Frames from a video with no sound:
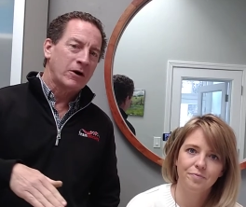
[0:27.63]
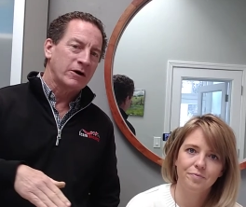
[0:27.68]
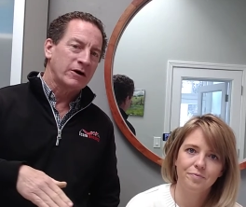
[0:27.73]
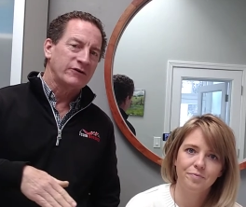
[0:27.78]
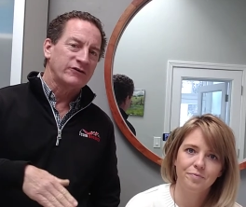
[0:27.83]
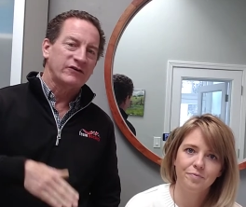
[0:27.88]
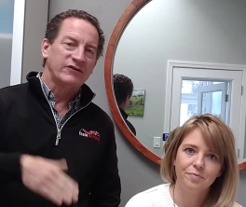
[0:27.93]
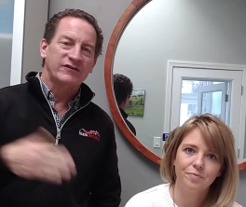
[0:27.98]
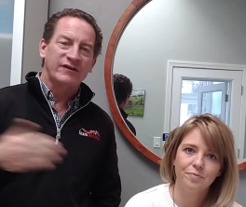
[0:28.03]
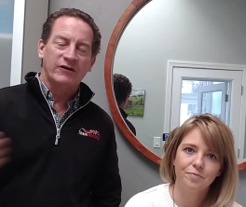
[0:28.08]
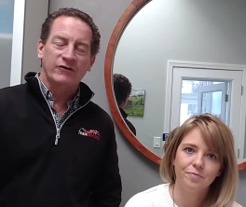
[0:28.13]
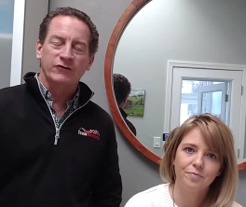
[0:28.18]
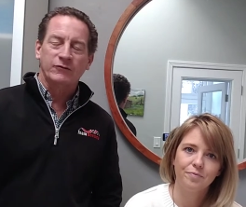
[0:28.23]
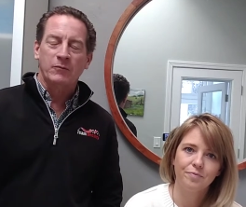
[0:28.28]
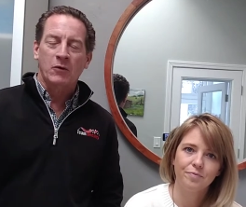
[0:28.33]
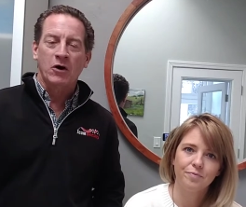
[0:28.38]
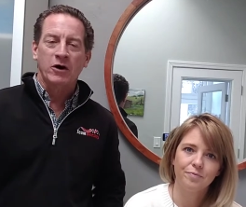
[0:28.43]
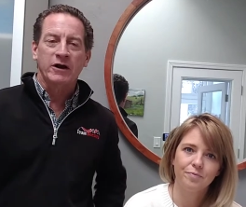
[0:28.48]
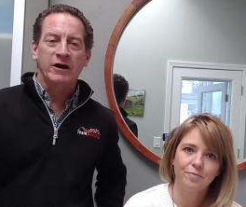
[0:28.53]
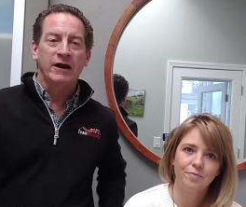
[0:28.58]
Speaker 1: market, as a seller's
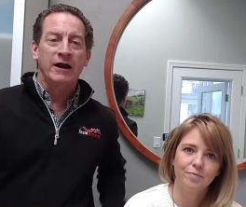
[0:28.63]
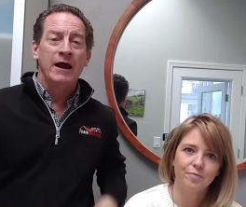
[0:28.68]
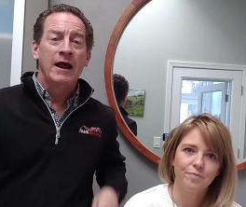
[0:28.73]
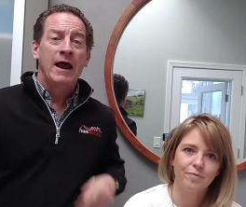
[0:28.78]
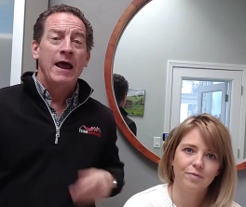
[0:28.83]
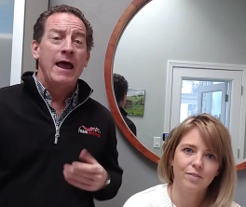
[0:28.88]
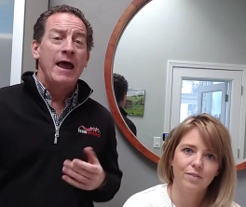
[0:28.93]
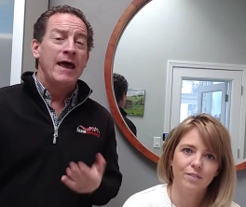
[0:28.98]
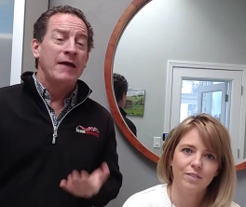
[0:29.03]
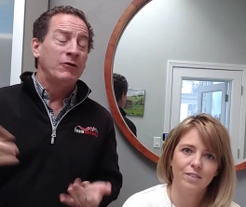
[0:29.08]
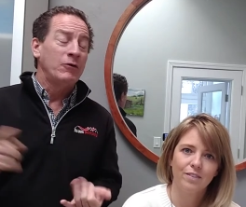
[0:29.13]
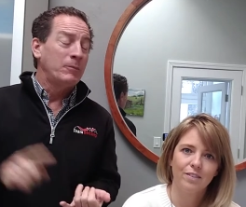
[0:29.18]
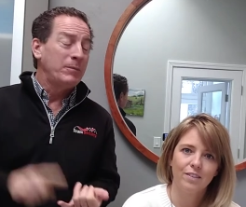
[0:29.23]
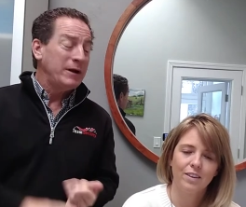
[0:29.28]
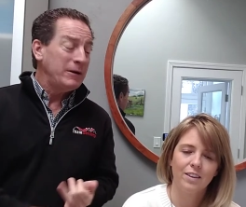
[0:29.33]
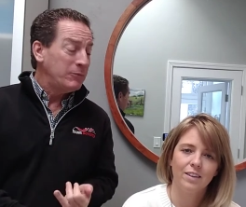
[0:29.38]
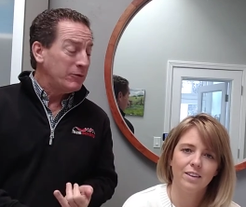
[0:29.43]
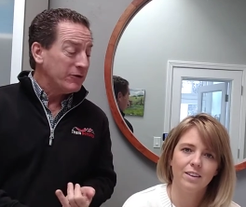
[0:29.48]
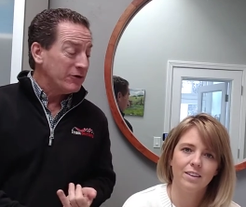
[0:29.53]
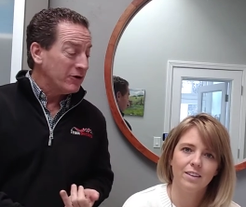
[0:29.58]
market, and the
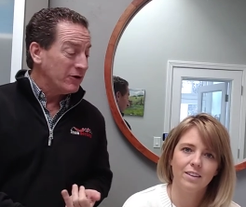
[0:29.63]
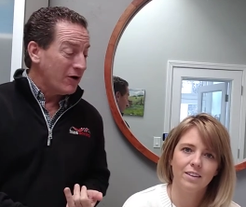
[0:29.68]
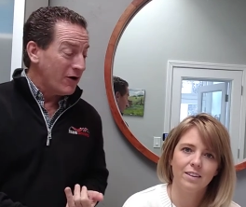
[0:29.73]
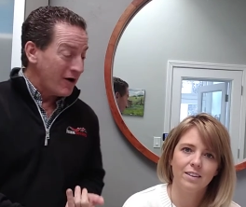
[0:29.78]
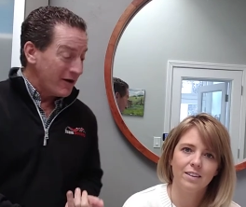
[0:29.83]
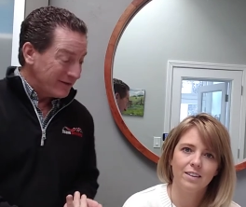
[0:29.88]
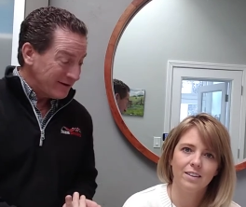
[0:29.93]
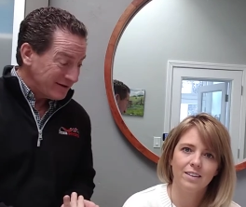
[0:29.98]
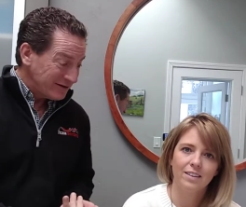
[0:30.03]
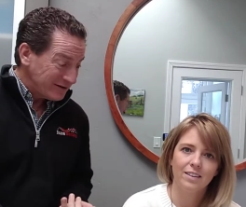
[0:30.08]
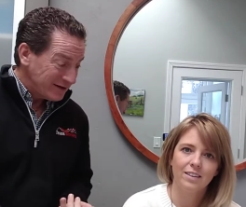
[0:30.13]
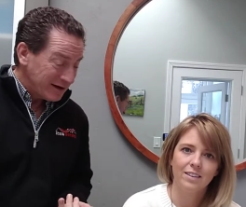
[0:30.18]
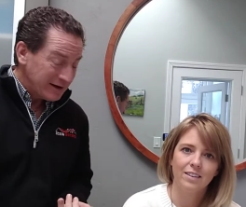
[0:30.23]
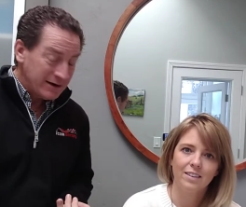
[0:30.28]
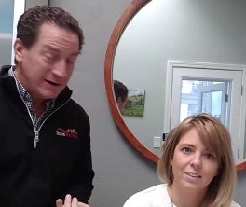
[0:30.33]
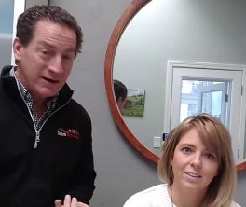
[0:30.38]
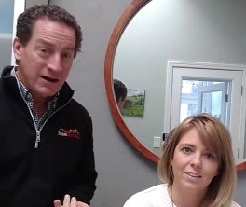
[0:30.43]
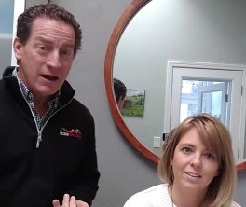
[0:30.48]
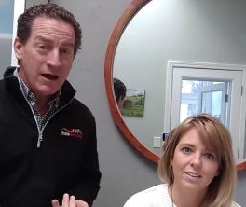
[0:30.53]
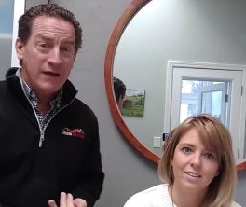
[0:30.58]
people that are on this,
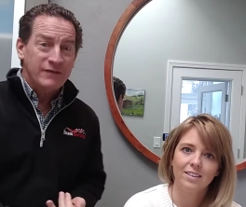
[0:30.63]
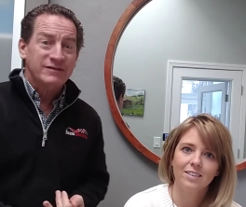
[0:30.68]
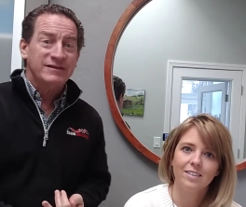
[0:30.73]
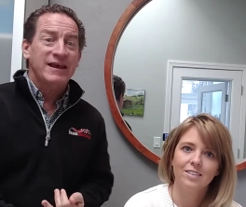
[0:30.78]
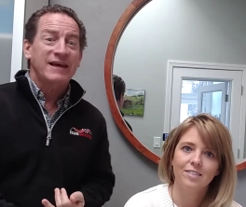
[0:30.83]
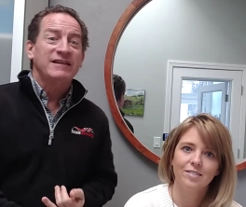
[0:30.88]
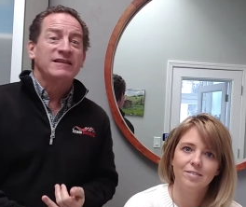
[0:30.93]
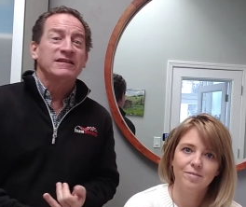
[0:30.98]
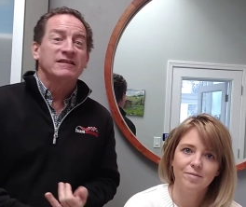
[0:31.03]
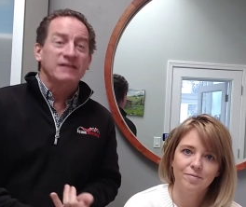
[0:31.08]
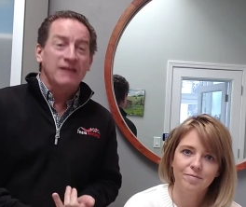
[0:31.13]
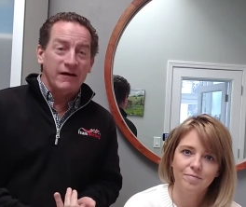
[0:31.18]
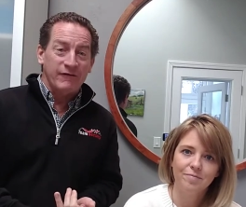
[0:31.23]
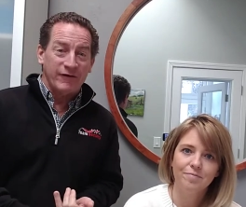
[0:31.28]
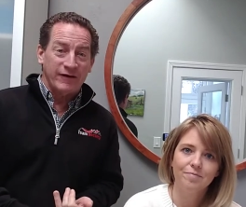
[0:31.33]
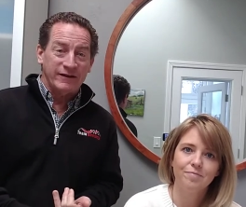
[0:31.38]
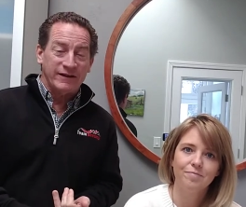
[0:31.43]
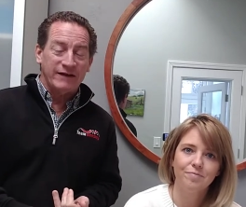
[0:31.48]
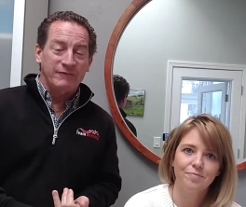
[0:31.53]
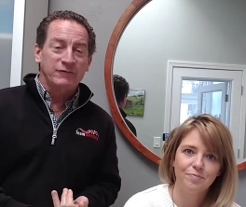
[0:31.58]
Shannon, they
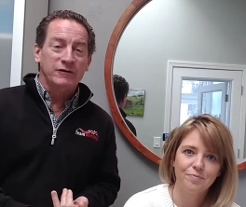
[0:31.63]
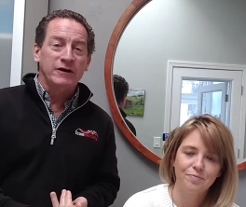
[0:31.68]
love it. They